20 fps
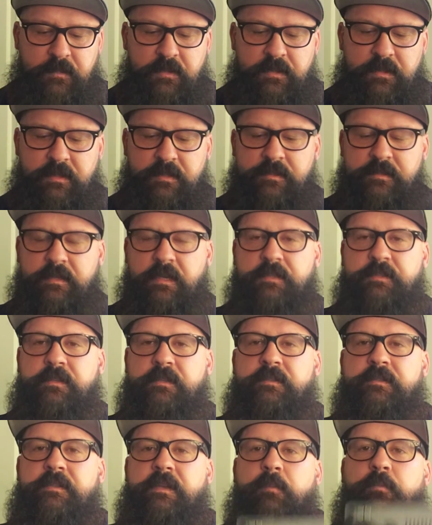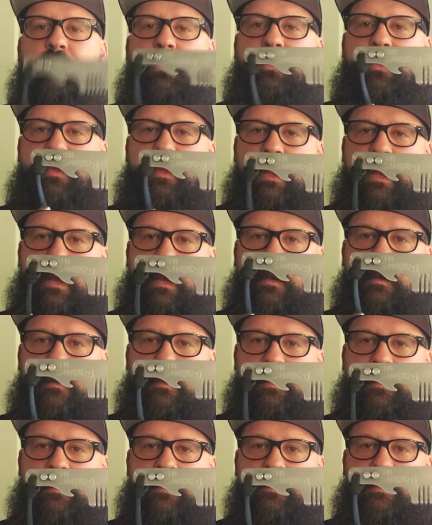Just such a simple thing
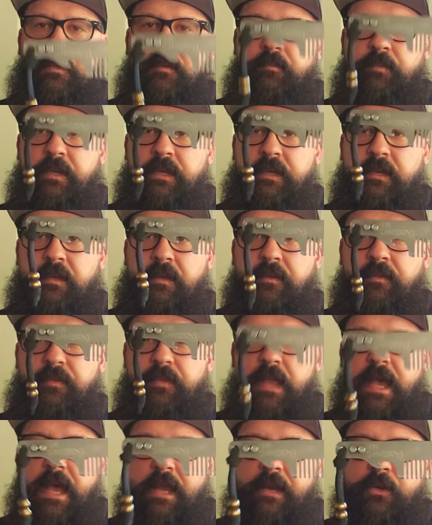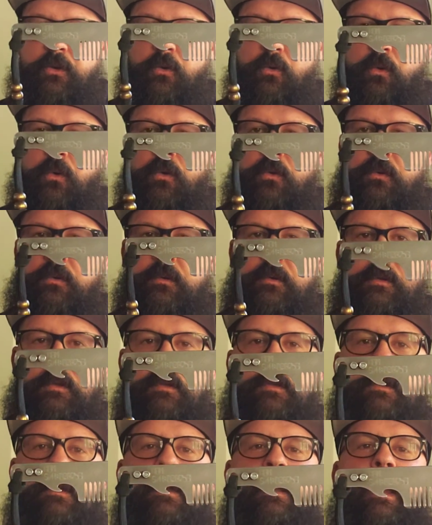could be that cool.
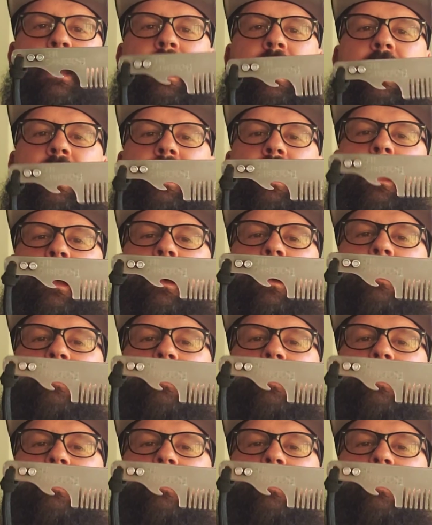And